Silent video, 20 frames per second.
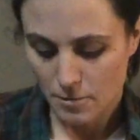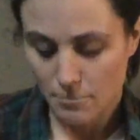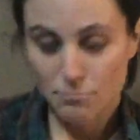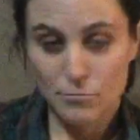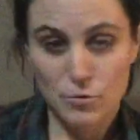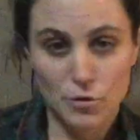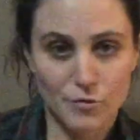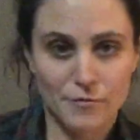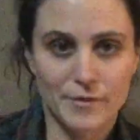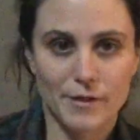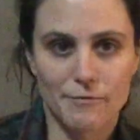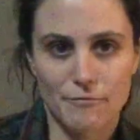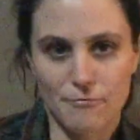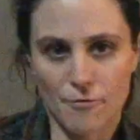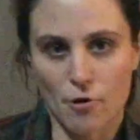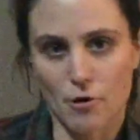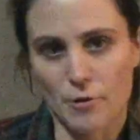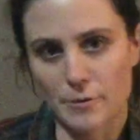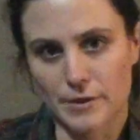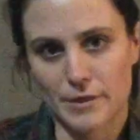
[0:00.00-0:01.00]
moving
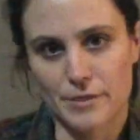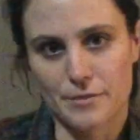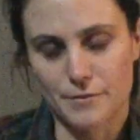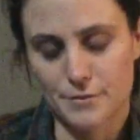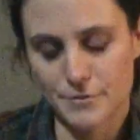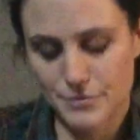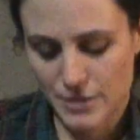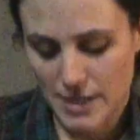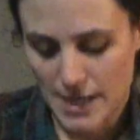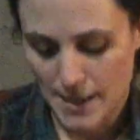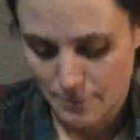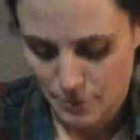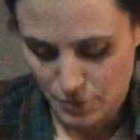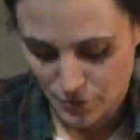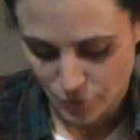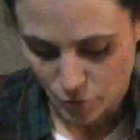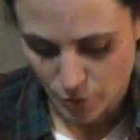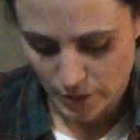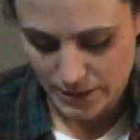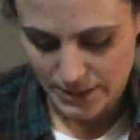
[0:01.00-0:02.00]
forward through chapter
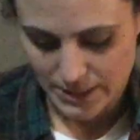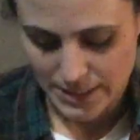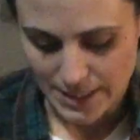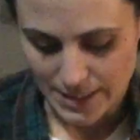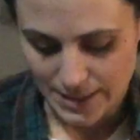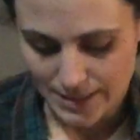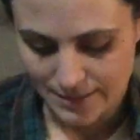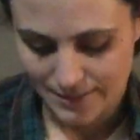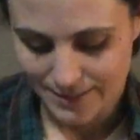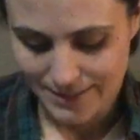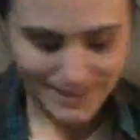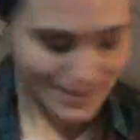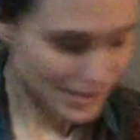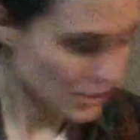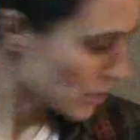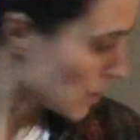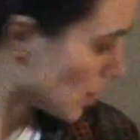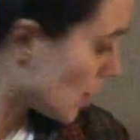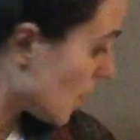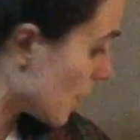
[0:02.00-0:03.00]
14,
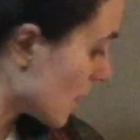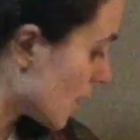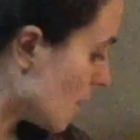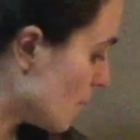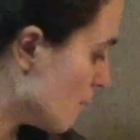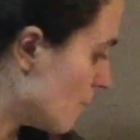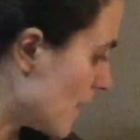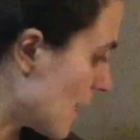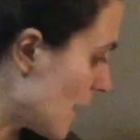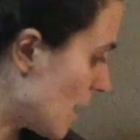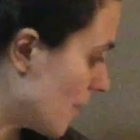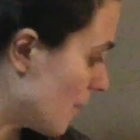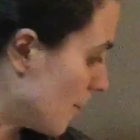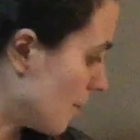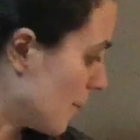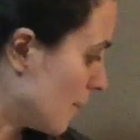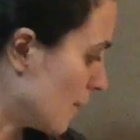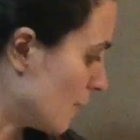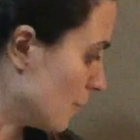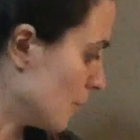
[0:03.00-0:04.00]
let's talk
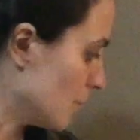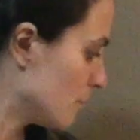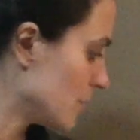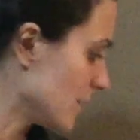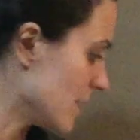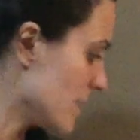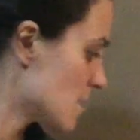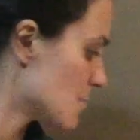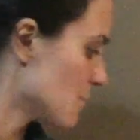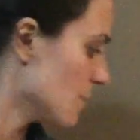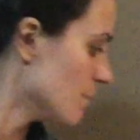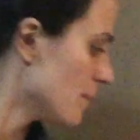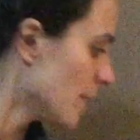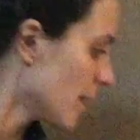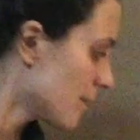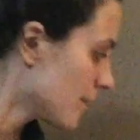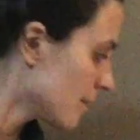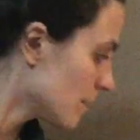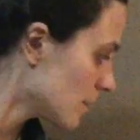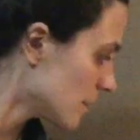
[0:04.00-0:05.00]
about the replacement
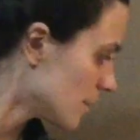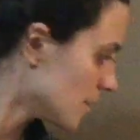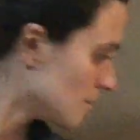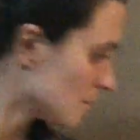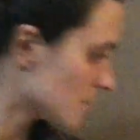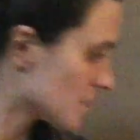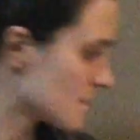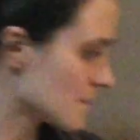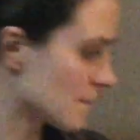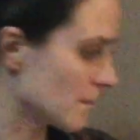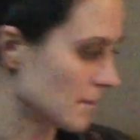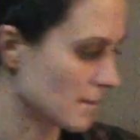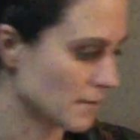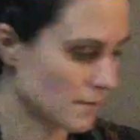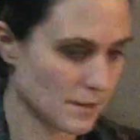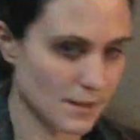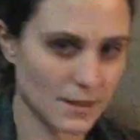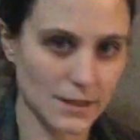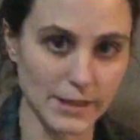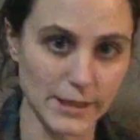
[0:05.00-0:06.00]
method. And I'm just going to
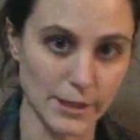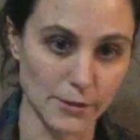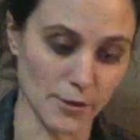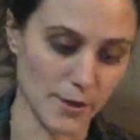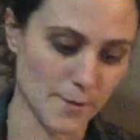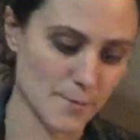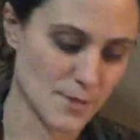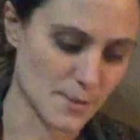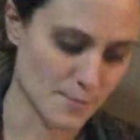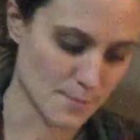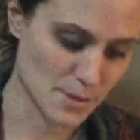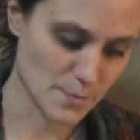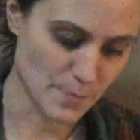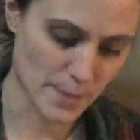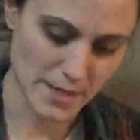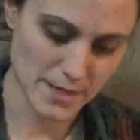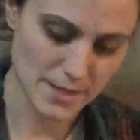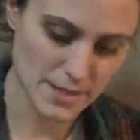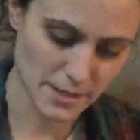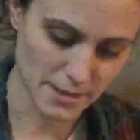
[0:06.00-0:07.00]
clear up some
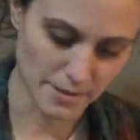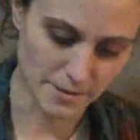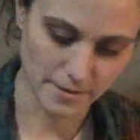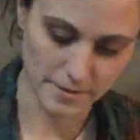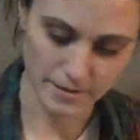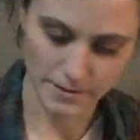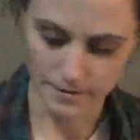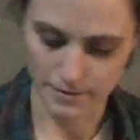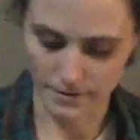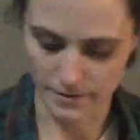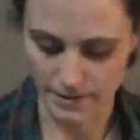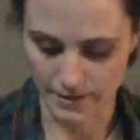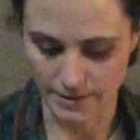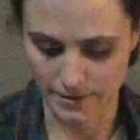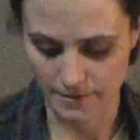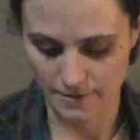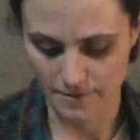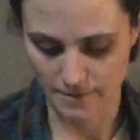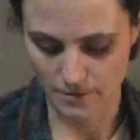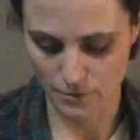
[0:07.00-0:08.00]
space here
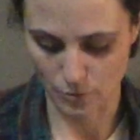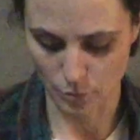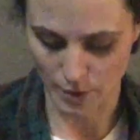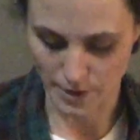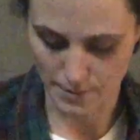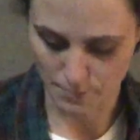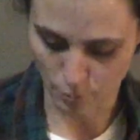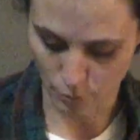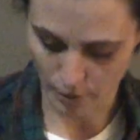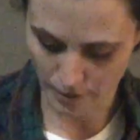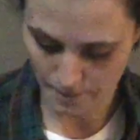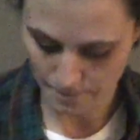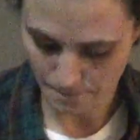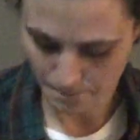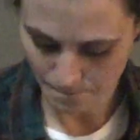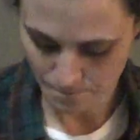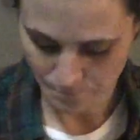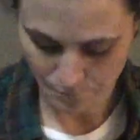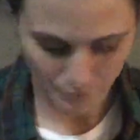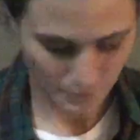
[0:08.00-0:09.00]
on the whiteboard.
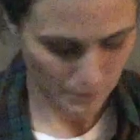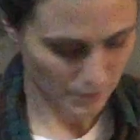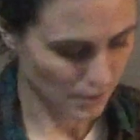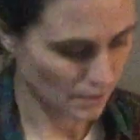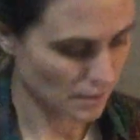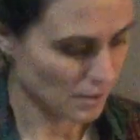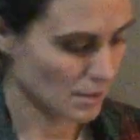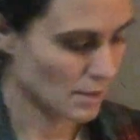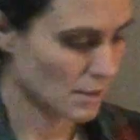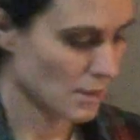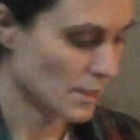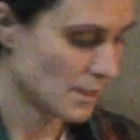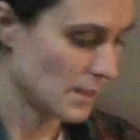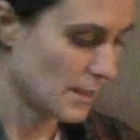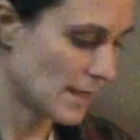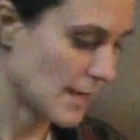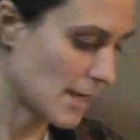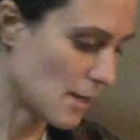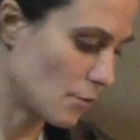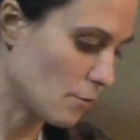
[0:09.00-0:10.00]

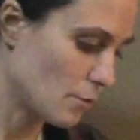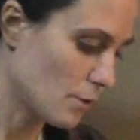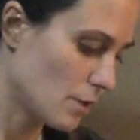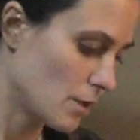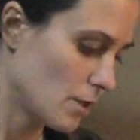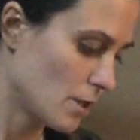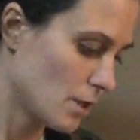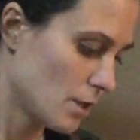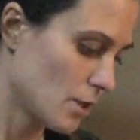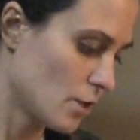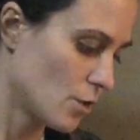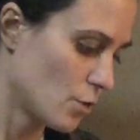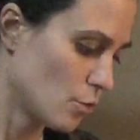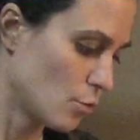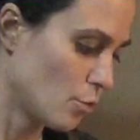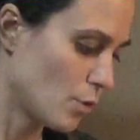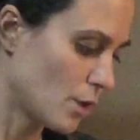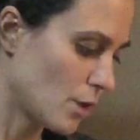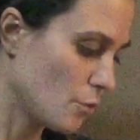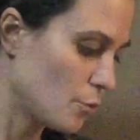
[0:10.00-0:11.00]
Now,
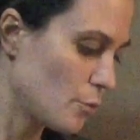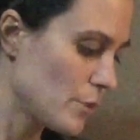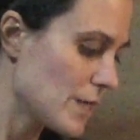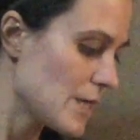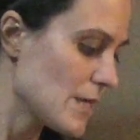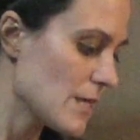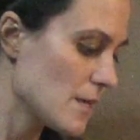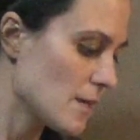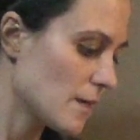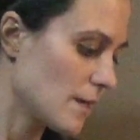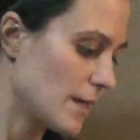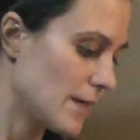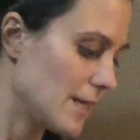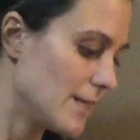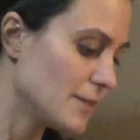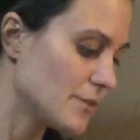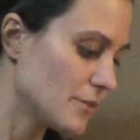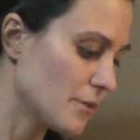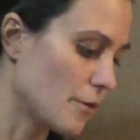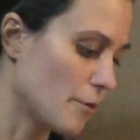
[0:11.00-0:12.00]
while we
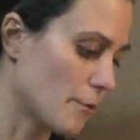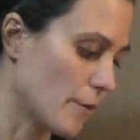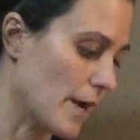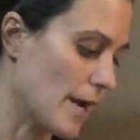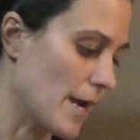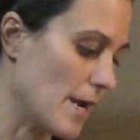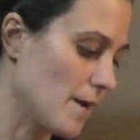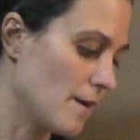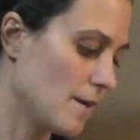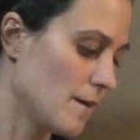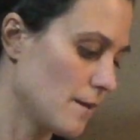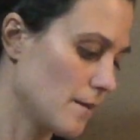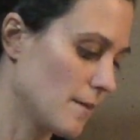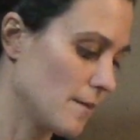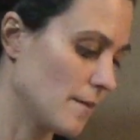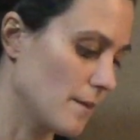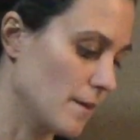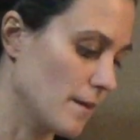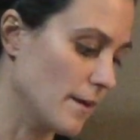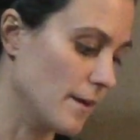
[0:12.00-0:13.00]
integrate
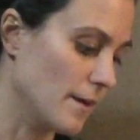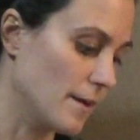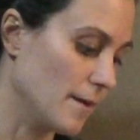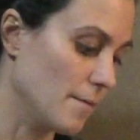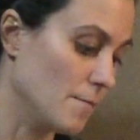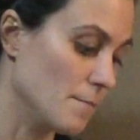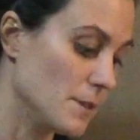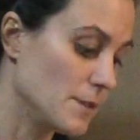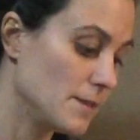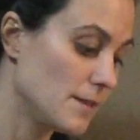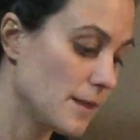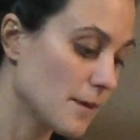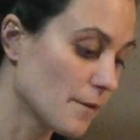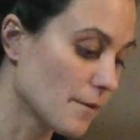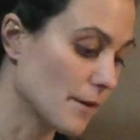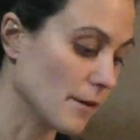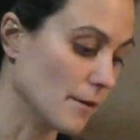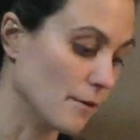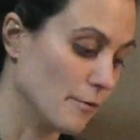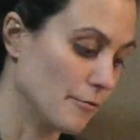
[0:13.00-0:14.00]
the
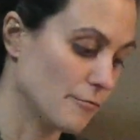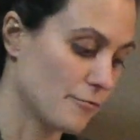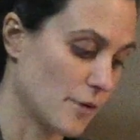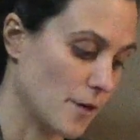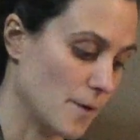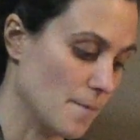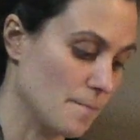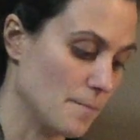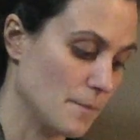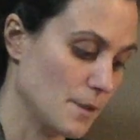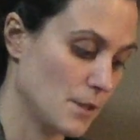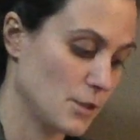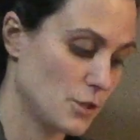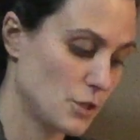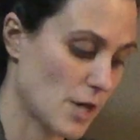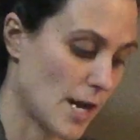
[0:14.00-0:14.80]
material from